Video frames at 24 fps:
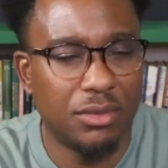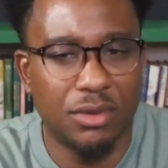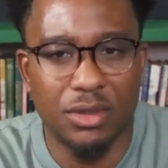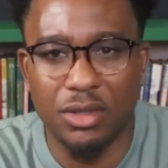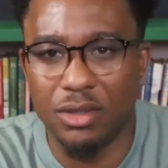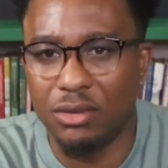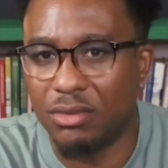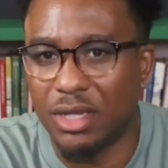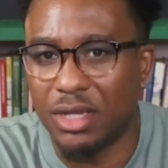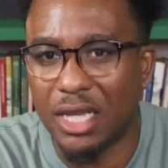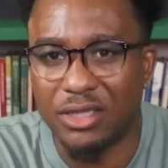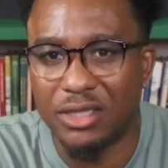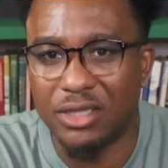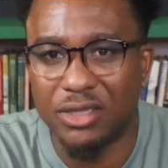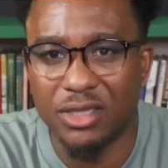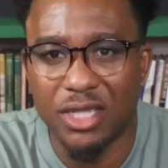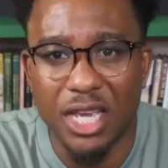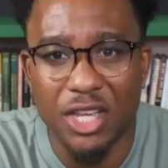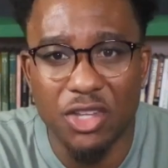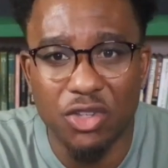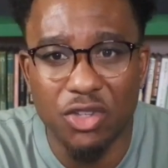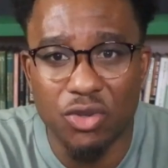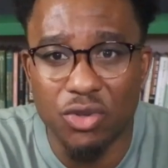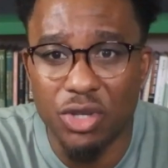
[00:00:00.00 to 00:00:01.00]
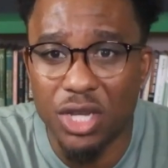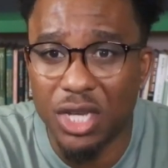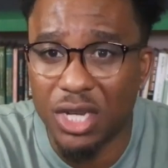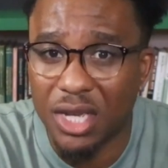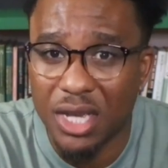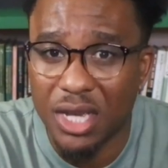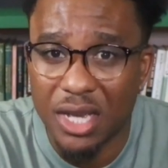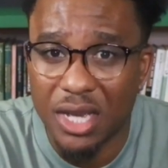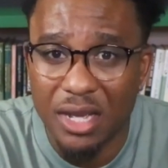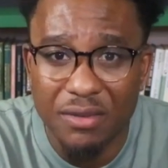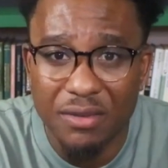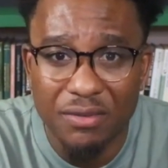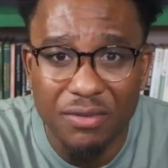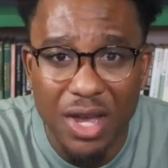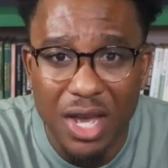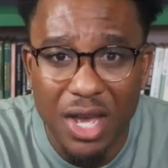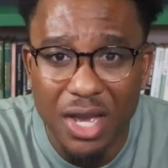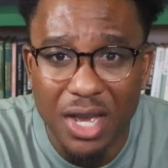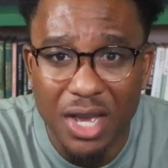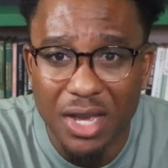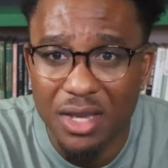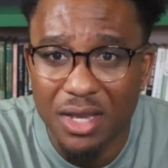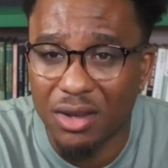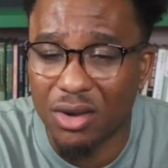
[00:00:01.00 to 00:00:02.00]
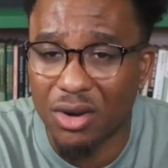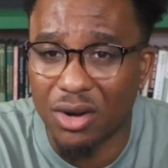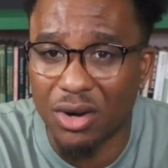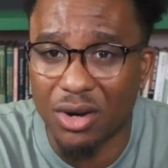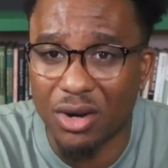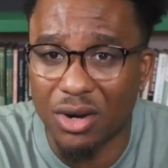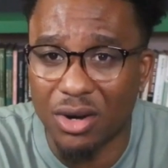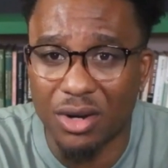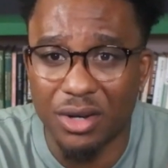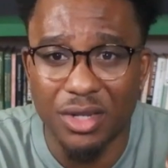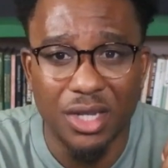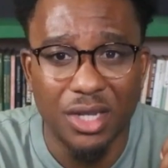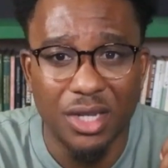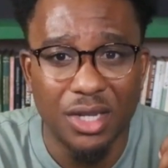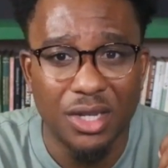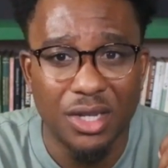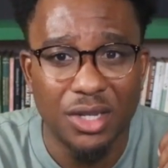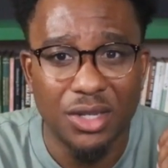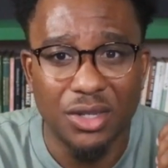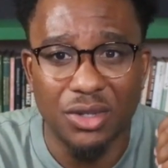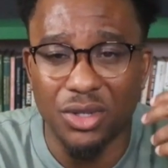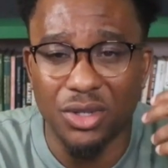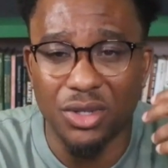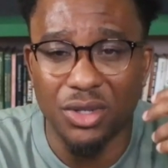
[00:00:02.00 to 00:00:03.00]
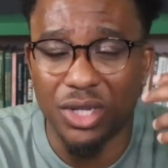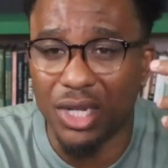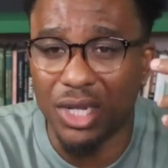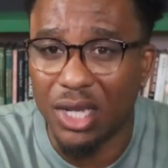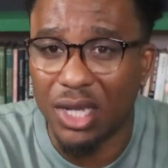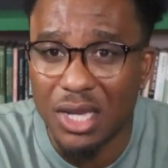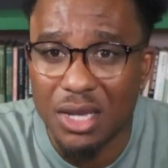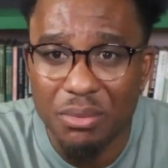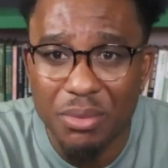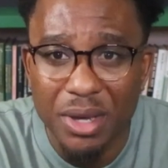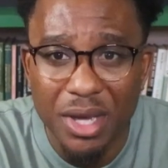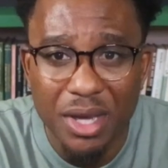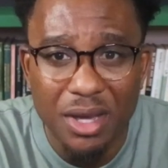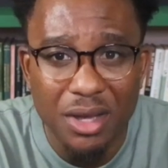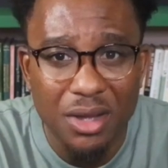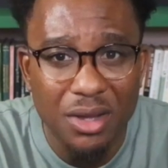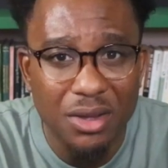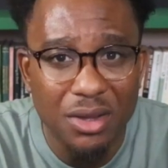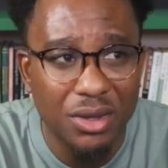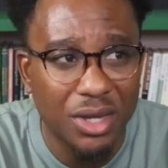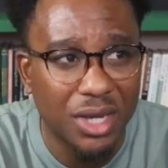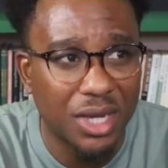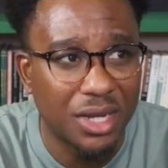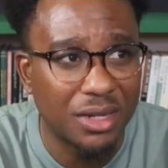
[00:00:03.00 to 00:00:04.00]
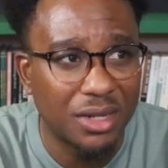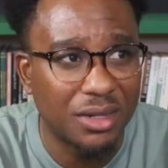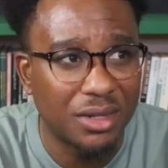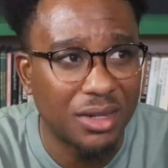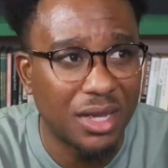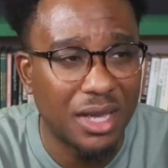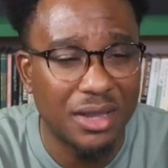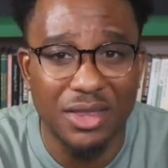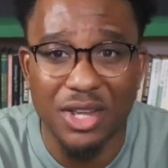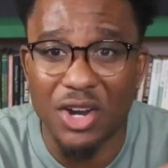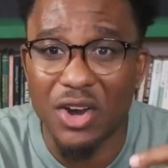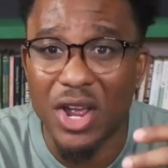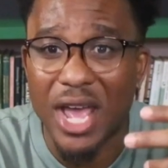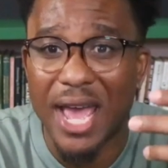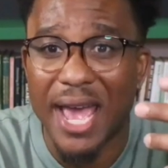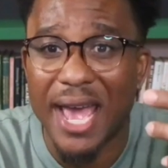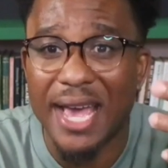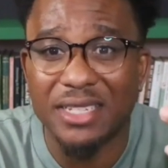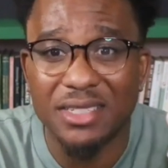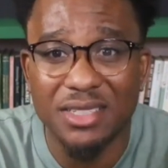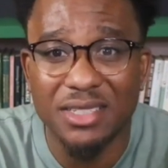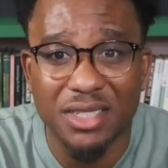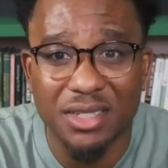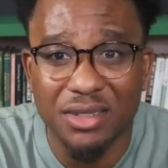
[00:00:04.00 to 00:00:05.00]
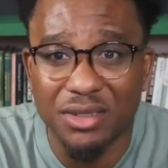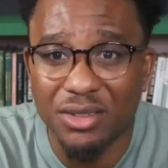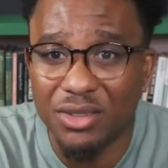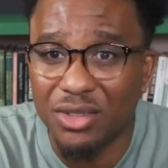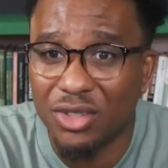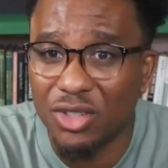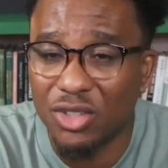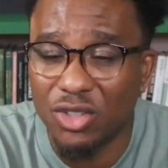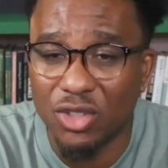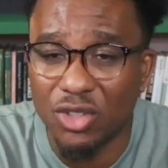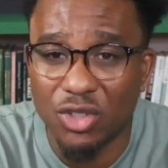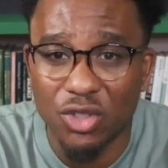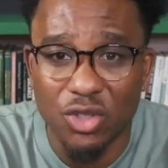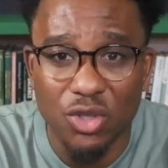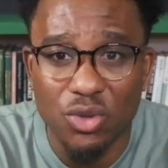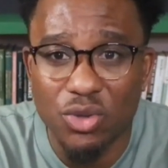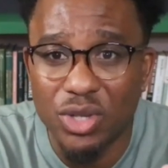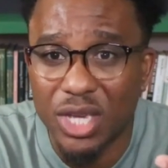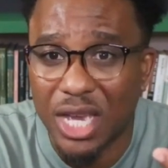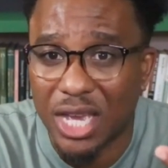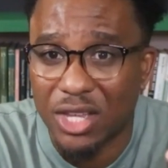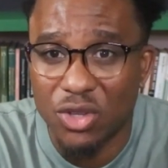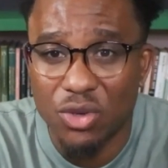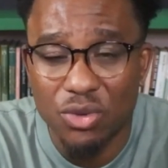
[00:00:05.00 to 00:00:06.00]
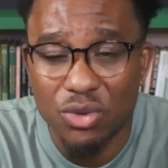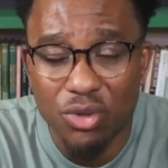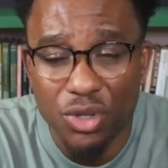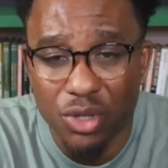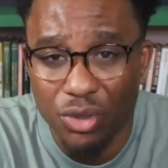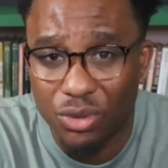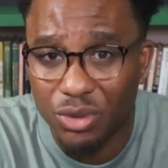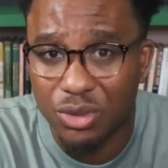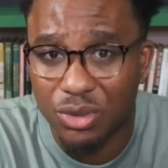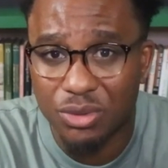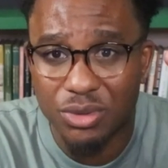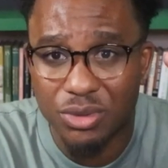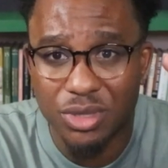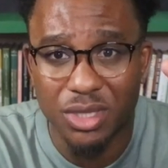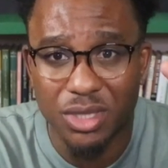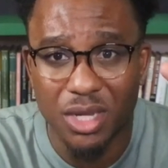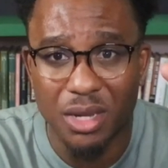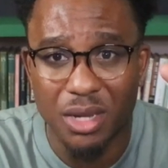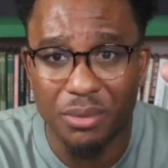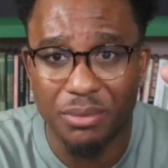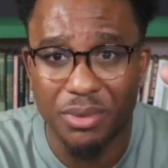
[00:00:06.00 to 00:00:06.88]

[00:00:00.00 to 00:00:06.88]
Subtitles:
let's say you get an invite or you get an email and they're asking you, can you do something?